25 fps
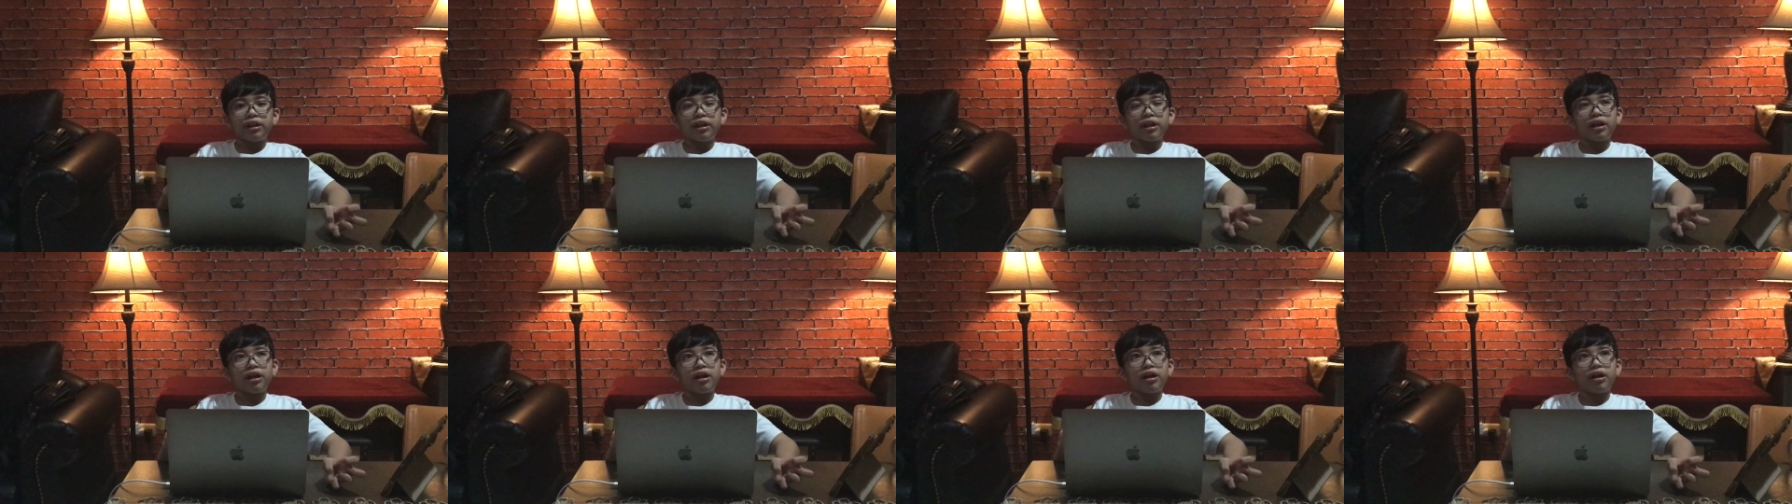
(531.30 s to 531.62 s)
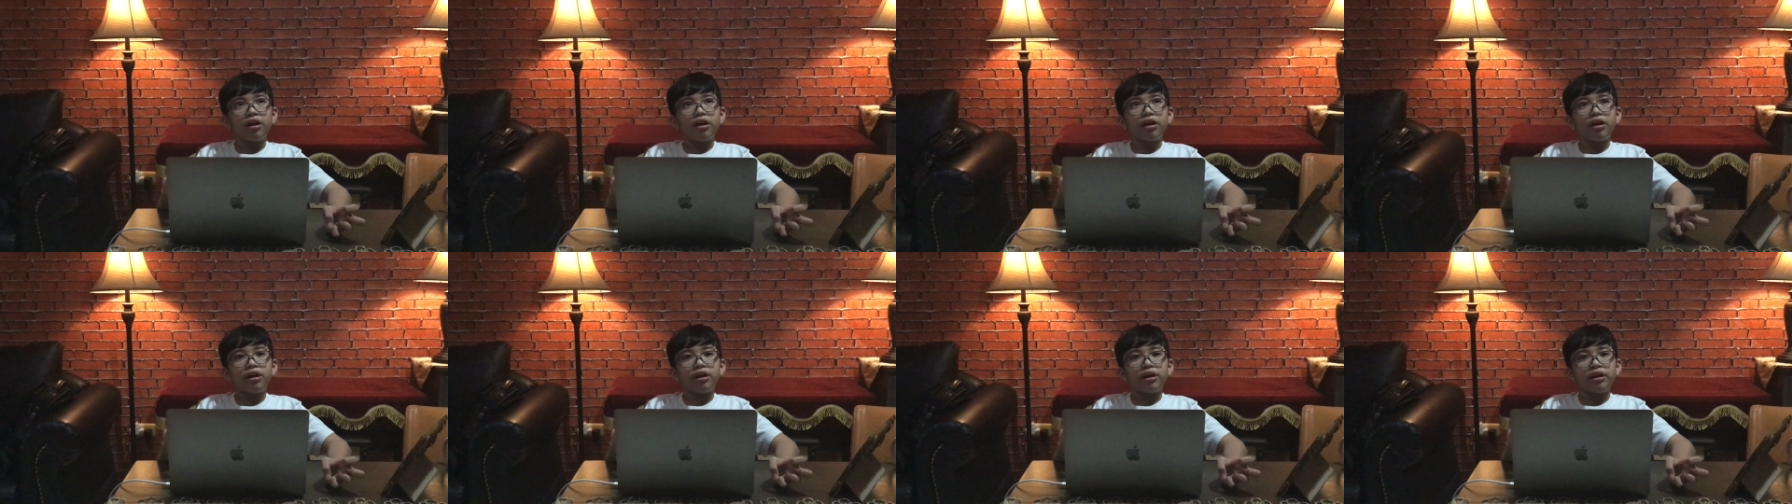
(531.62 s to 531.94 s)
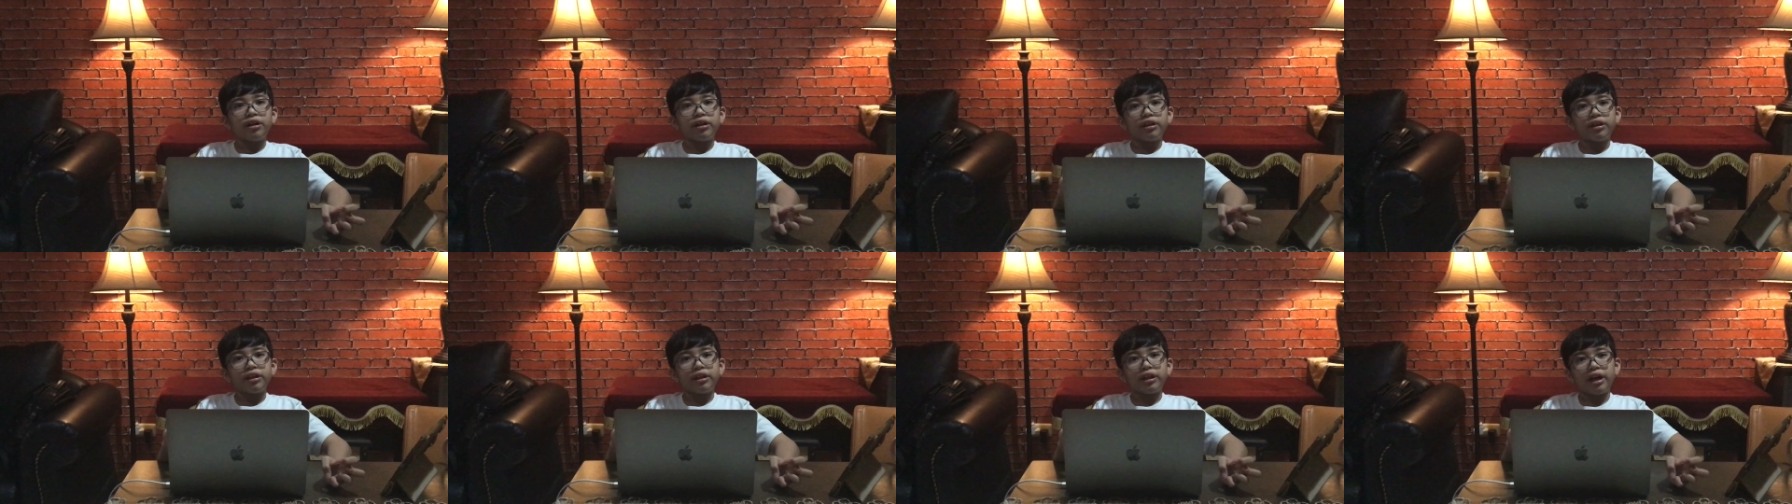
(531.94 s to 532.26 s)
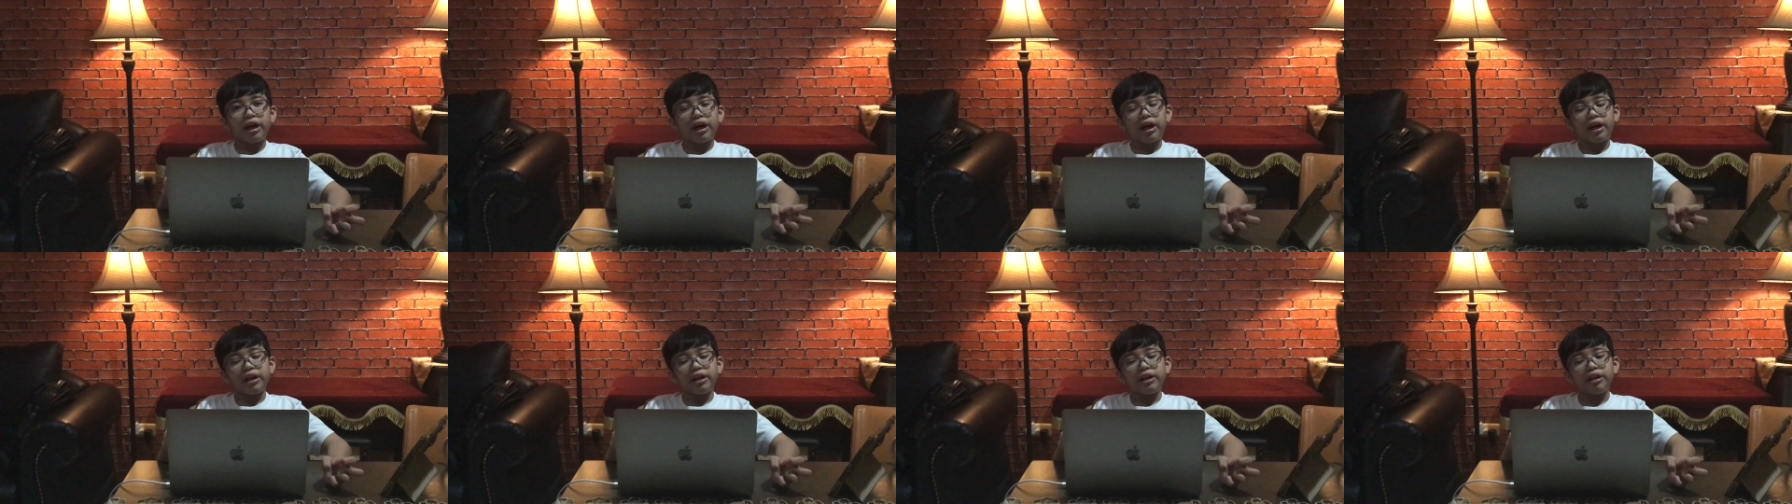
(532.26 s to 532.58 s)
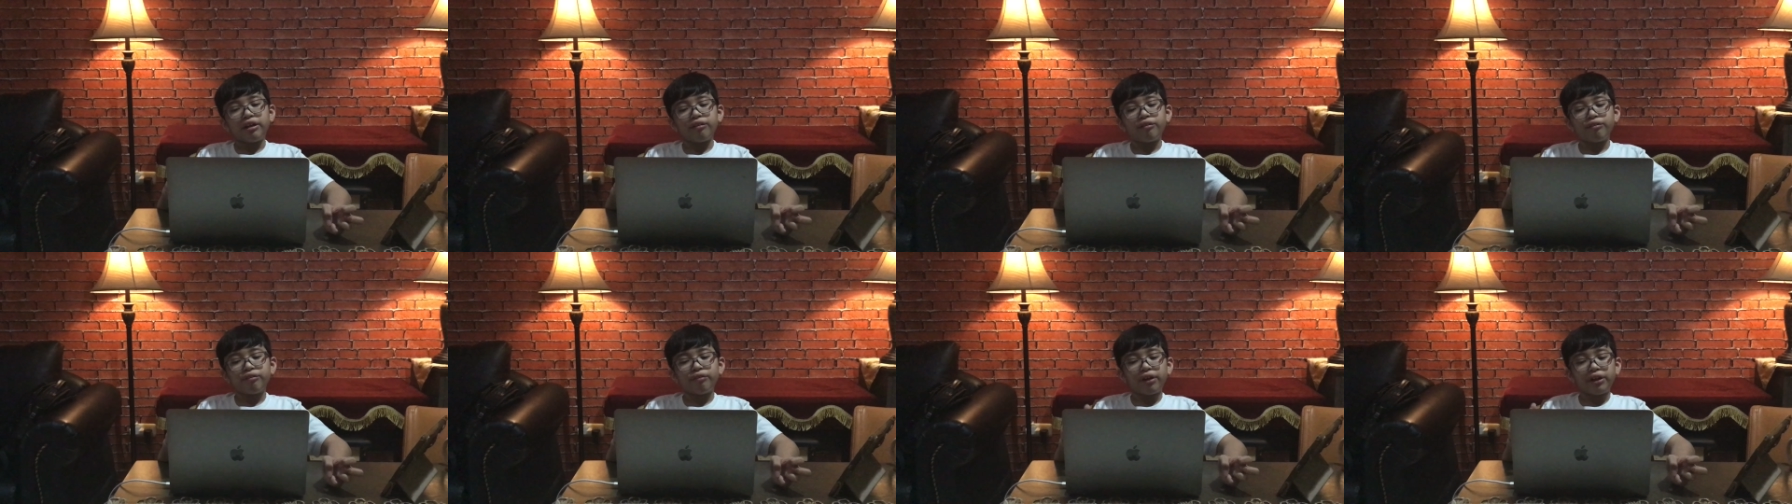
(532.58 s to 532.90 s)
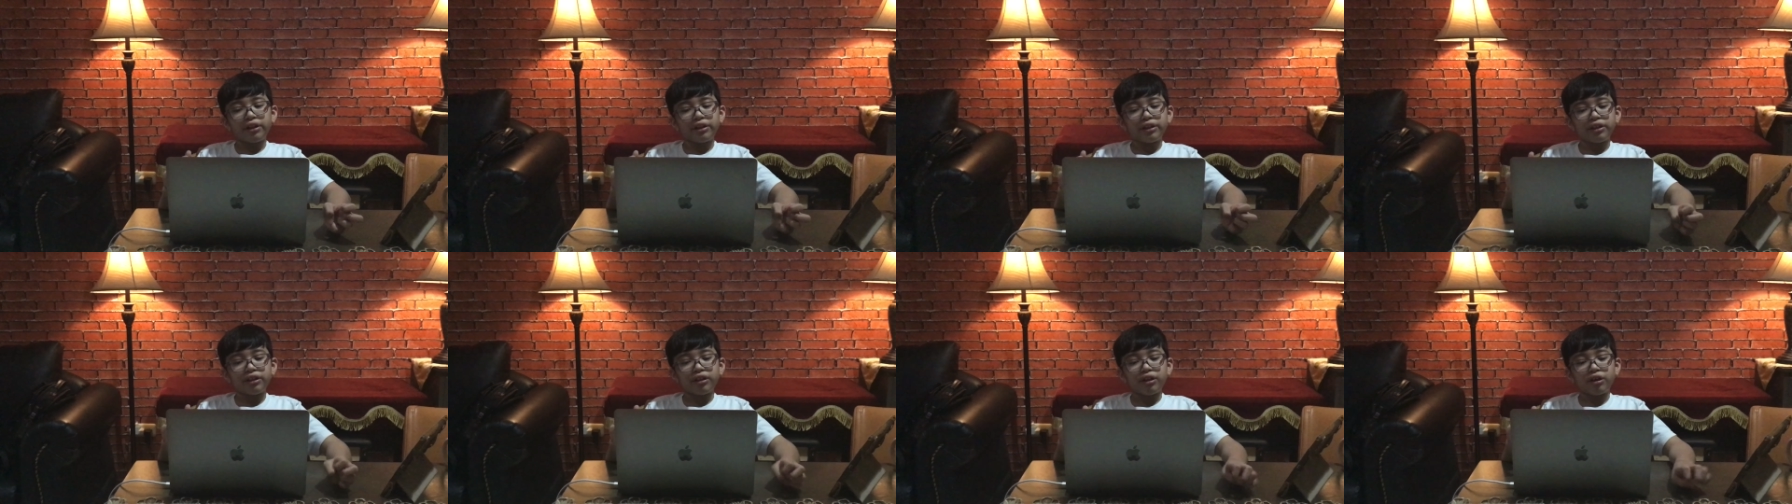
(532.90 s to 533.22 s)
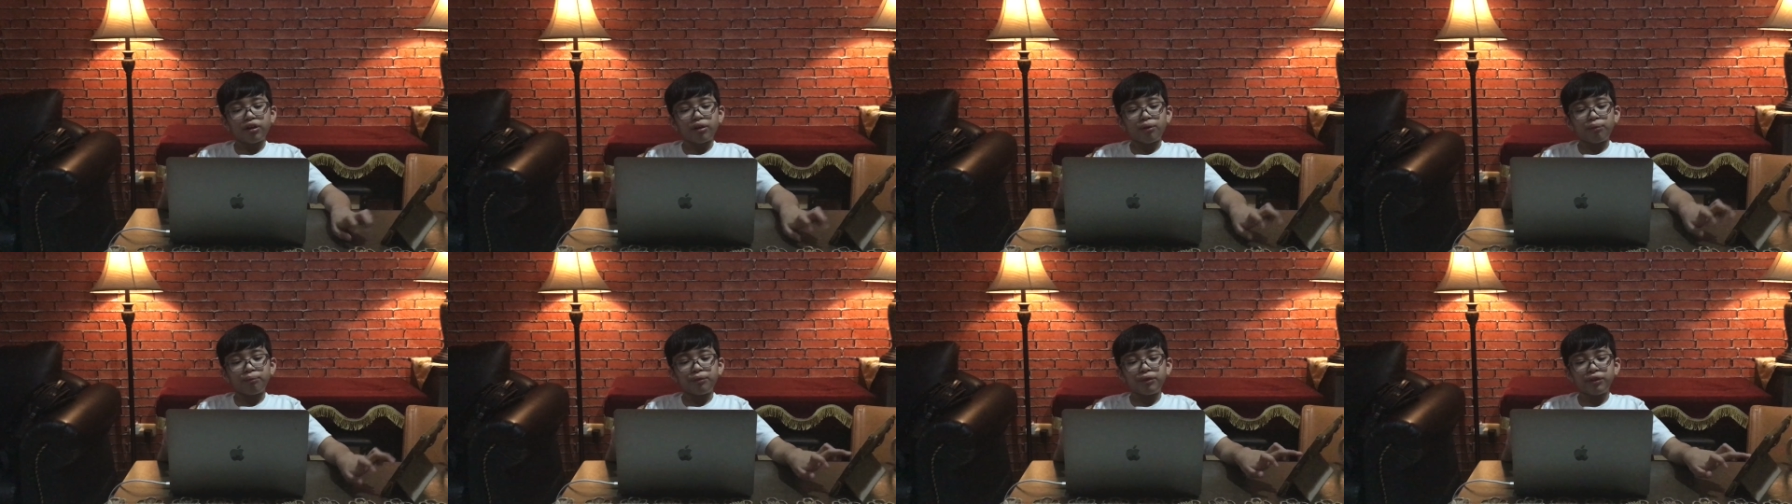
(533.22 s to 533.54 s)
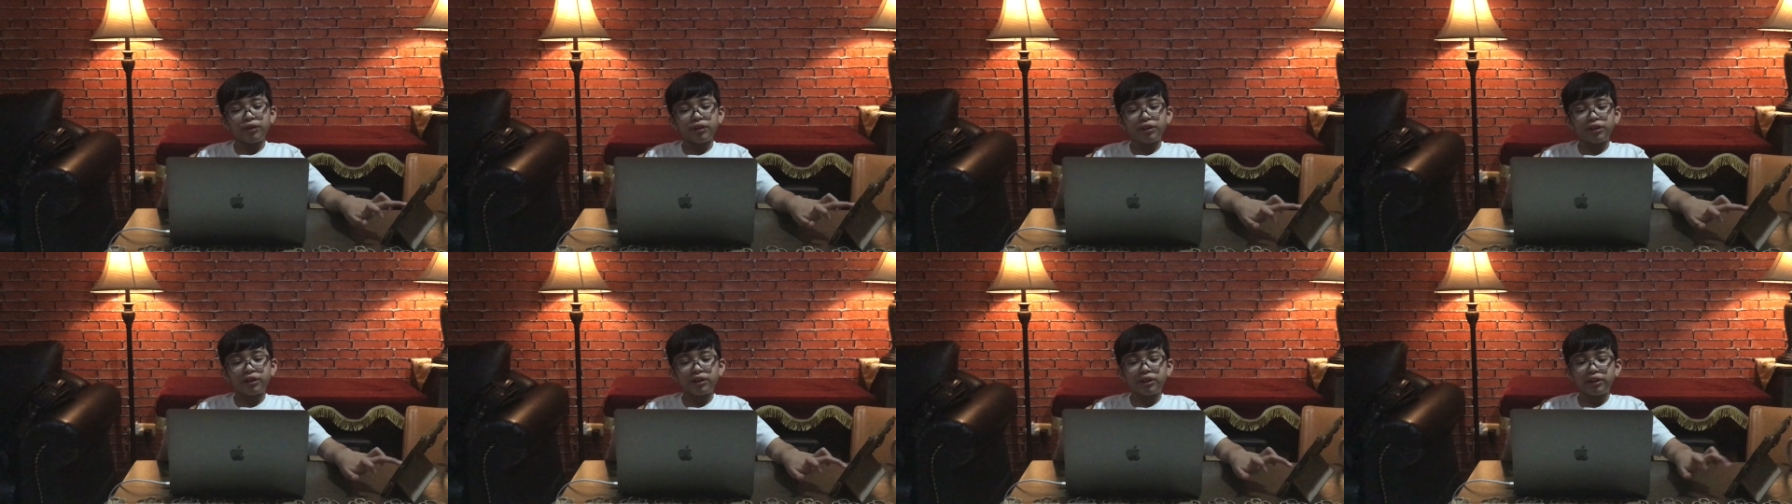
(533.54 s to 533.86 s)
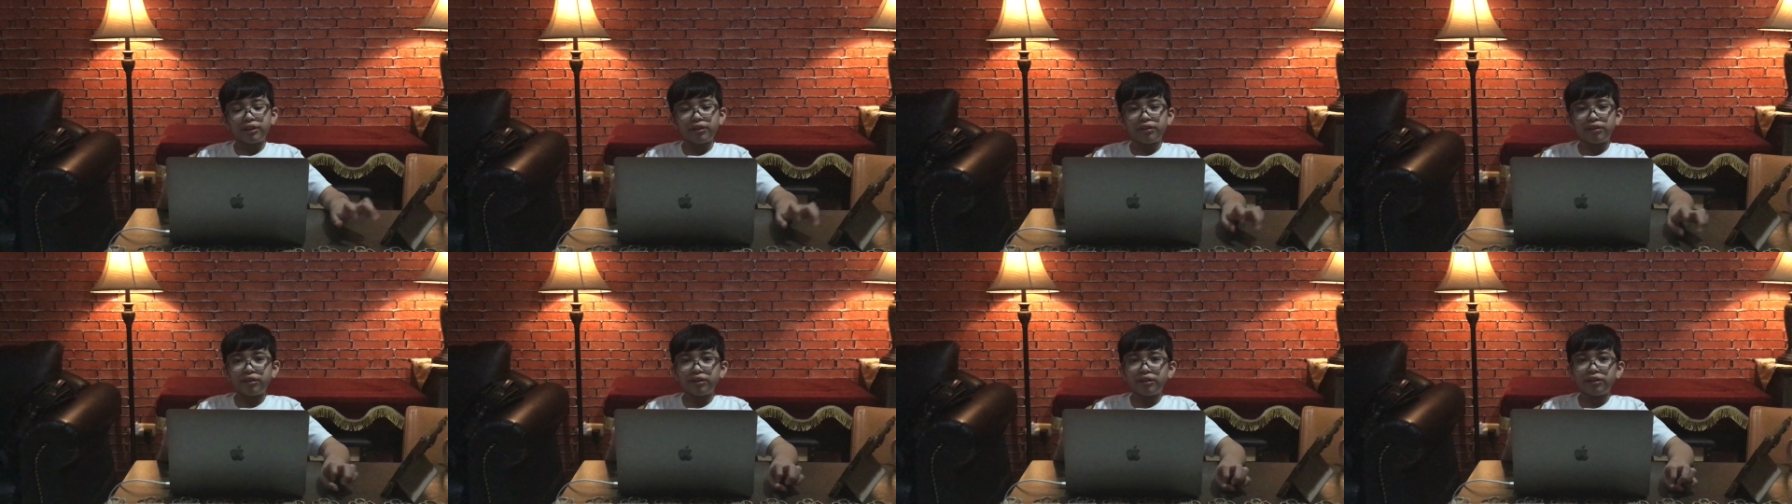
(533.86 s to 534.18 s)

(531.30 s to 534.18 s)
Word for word: Uh, yeah, he invented a computer.